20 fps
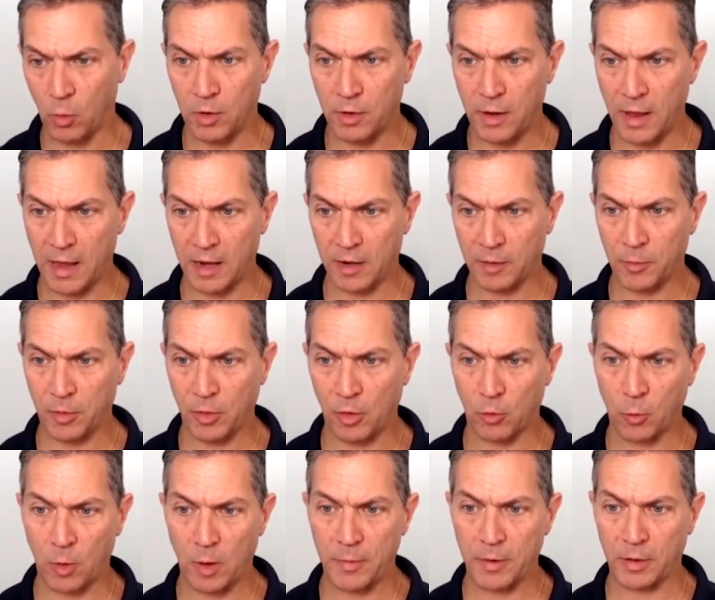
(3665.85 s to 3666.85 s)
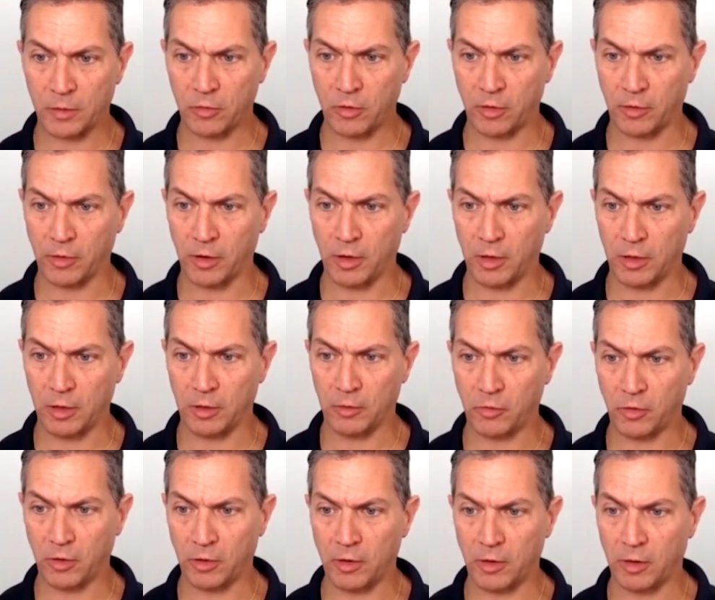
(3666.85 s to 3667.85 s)
One, Adam in our WebEx area,
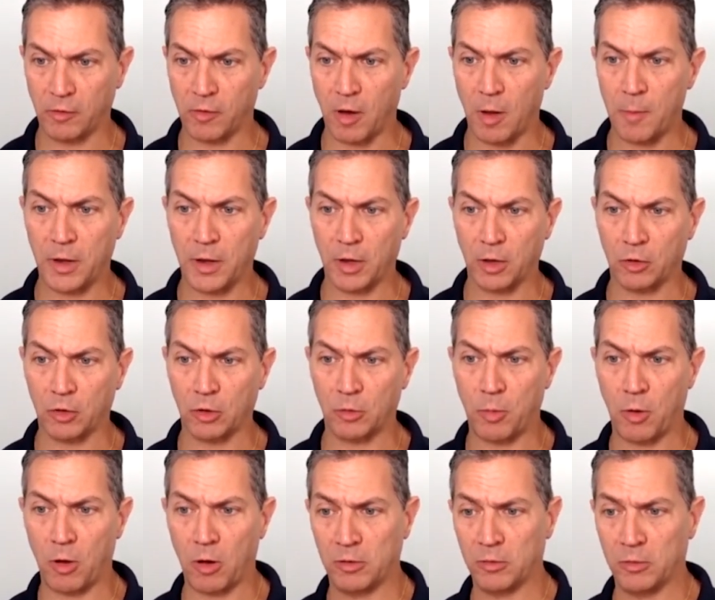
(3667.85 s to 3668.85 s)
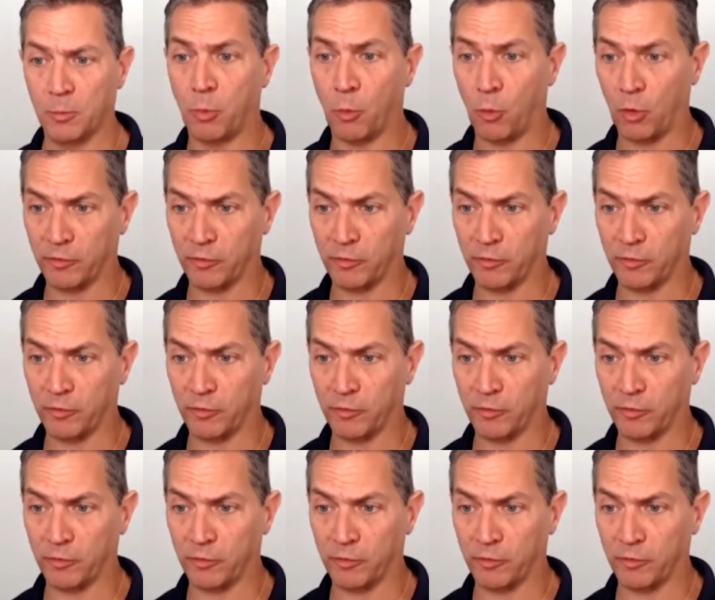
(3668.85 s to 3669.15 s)
he said that Rob made a good point,